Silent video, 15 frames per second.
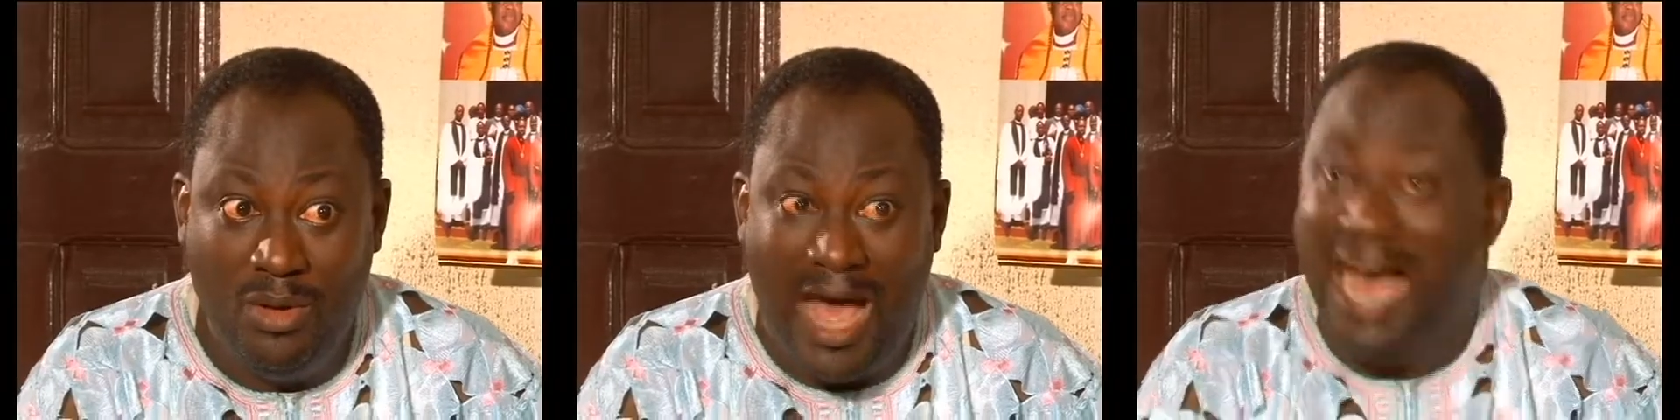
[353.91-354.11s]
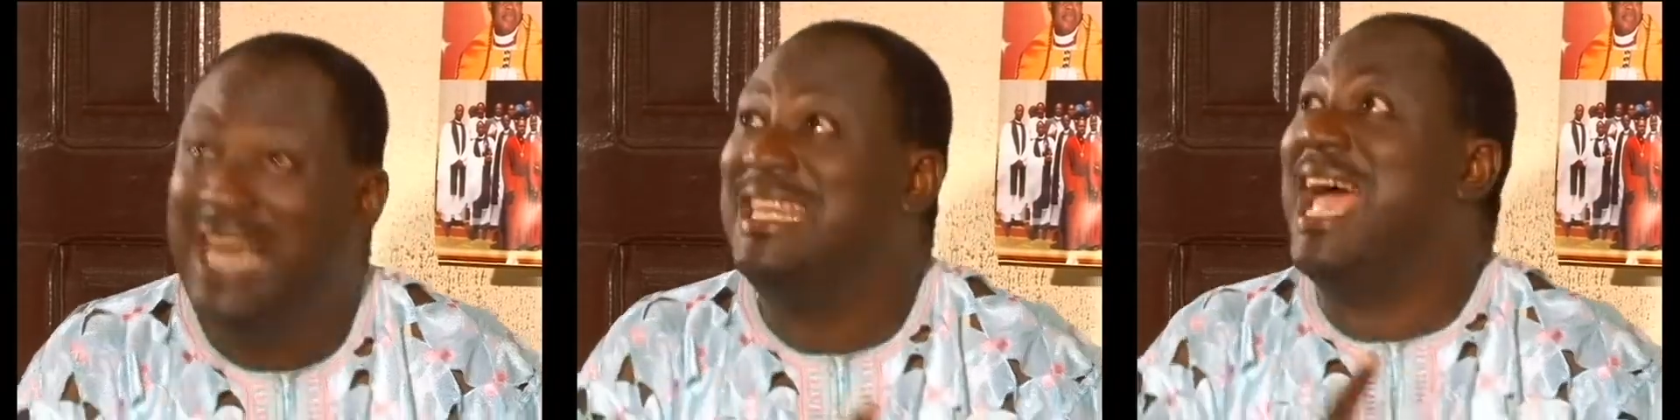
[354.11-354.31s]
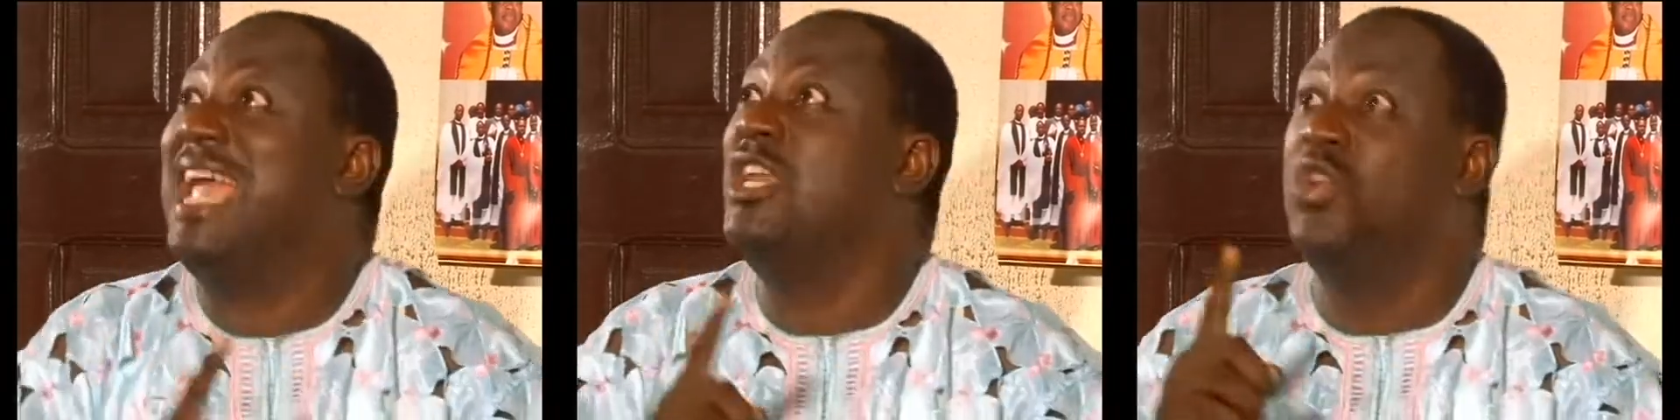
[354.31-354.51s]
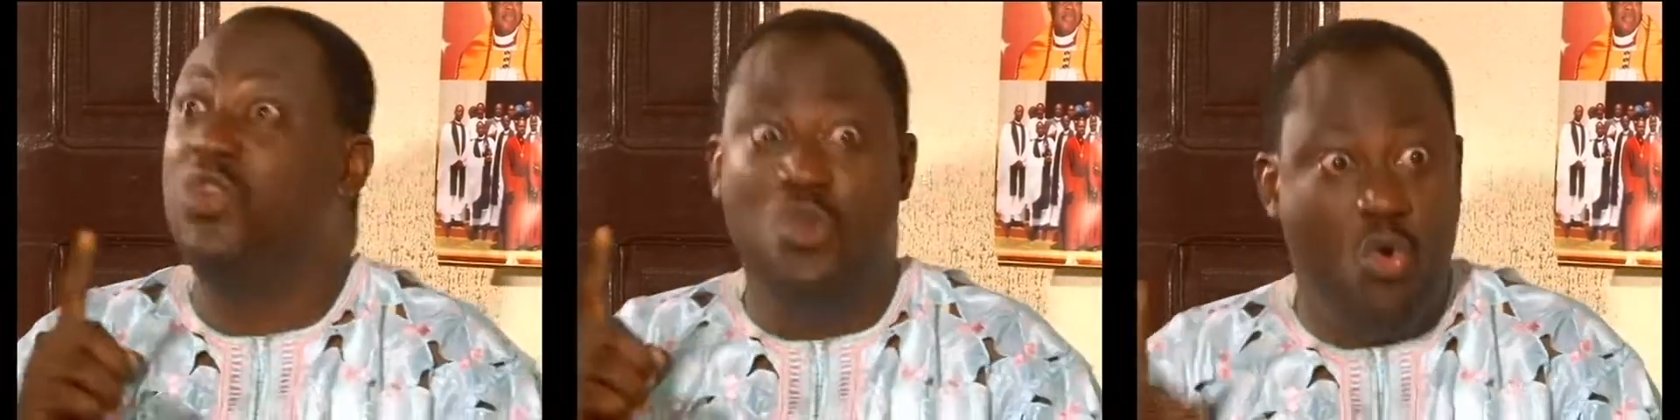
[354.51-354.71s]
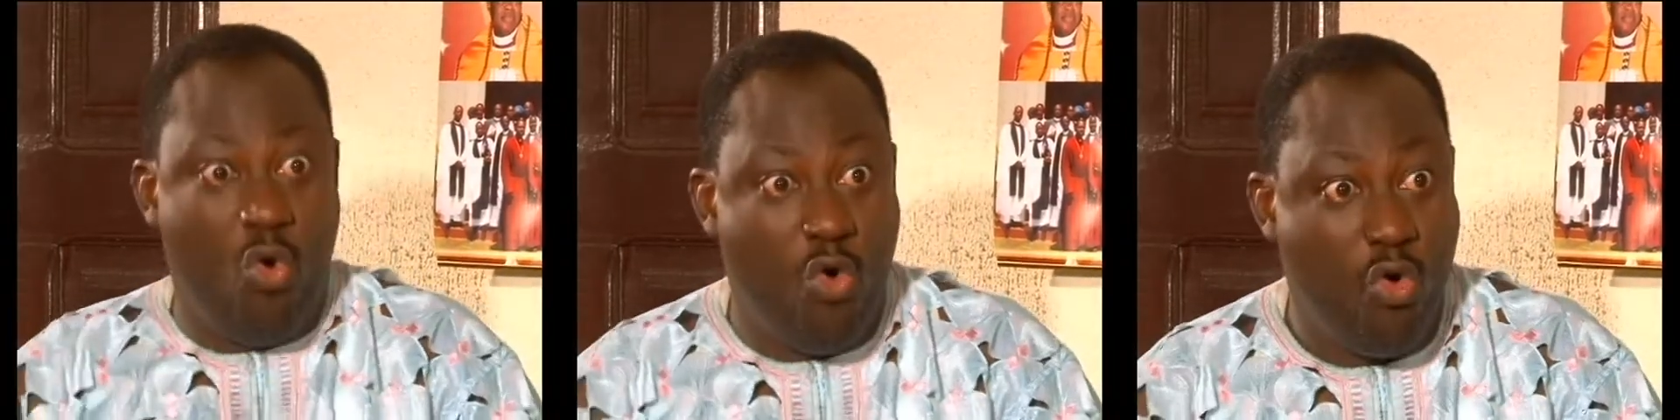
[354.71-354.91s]
And I
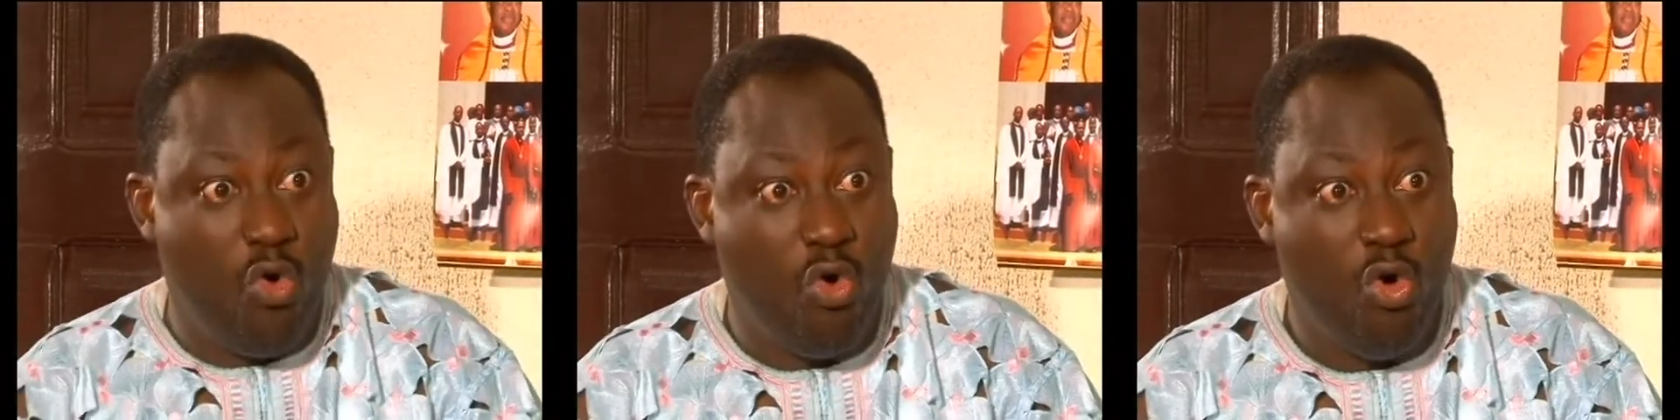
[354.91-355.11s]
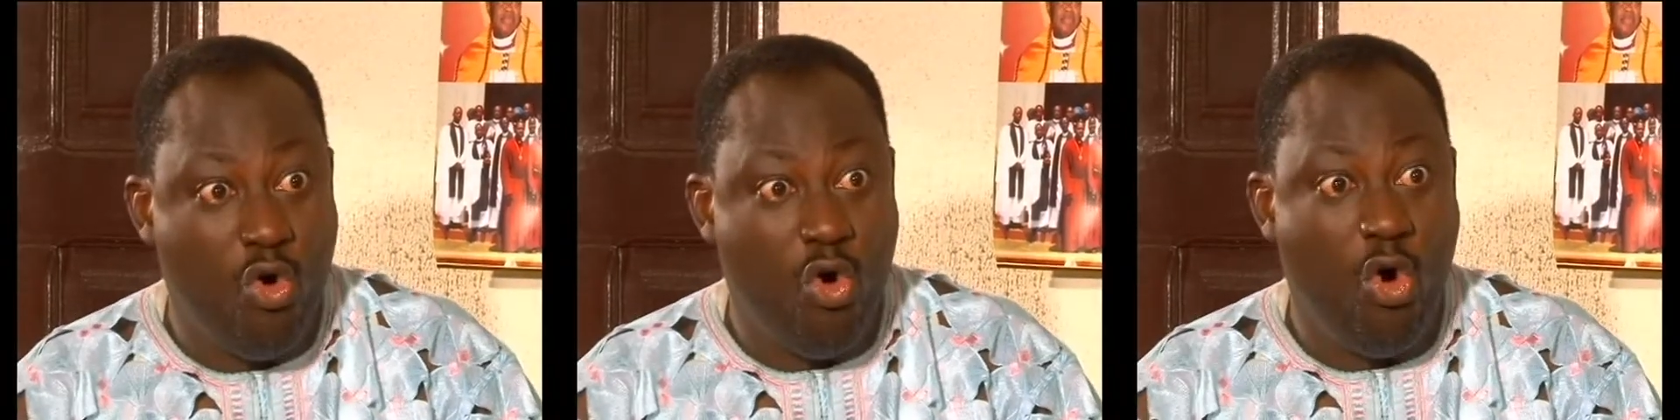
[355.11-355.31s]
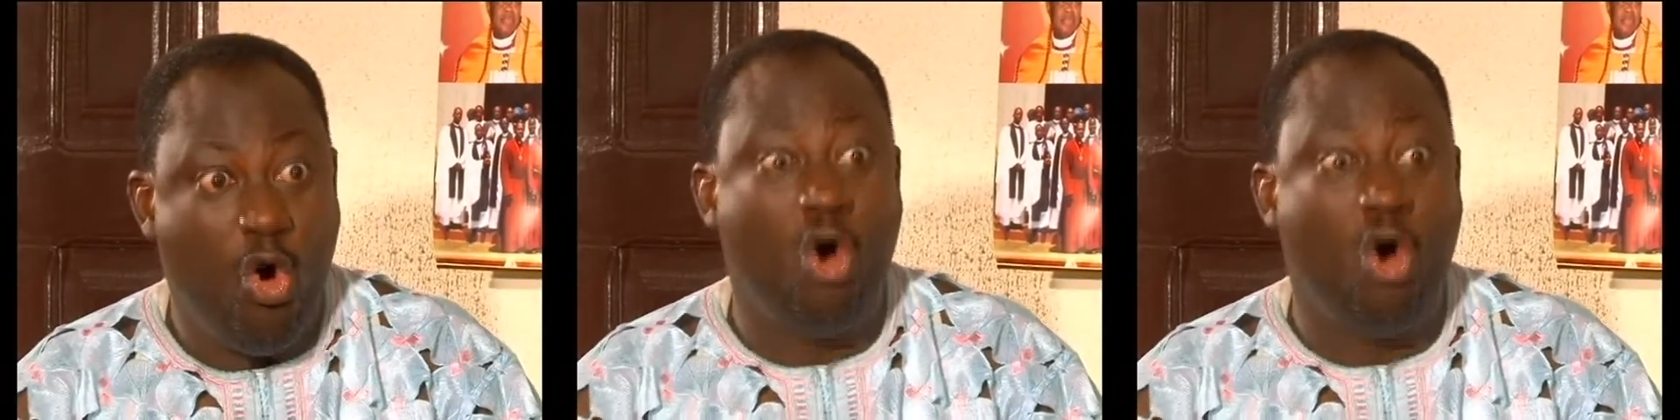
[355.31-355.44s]
know